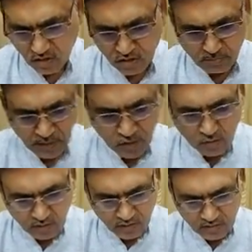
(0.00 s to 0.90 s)
On many
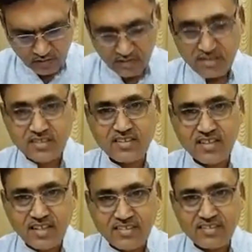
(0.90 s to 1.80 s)
occasions, his
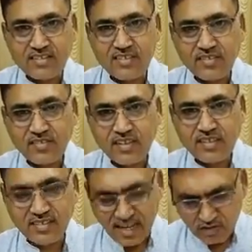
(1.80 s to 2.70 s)
designs,
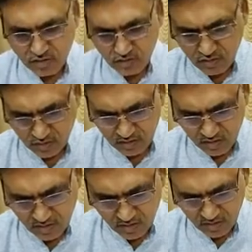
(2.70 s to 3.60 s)
his actions
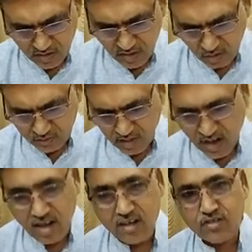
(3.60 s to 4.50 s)
looks
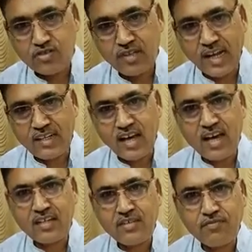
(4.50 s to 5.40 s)
harsh and
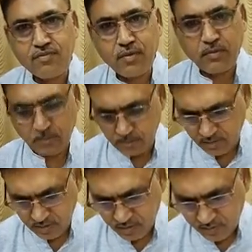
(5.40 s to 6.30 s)
unfavorable.
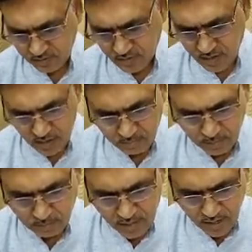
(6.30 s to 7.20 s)

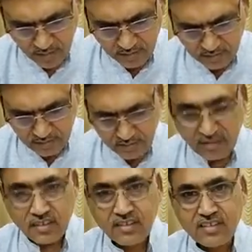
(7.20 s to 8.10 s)
But behind
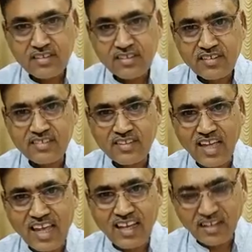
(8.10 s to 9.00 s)
his
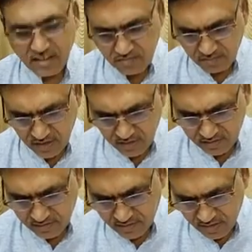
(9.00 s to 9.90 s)
angry
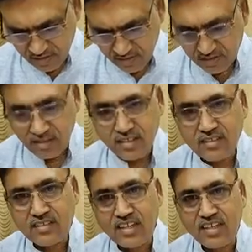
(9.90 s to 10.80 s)
face, there
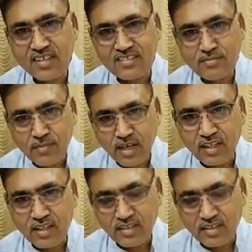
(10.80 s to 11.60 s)
is a smile.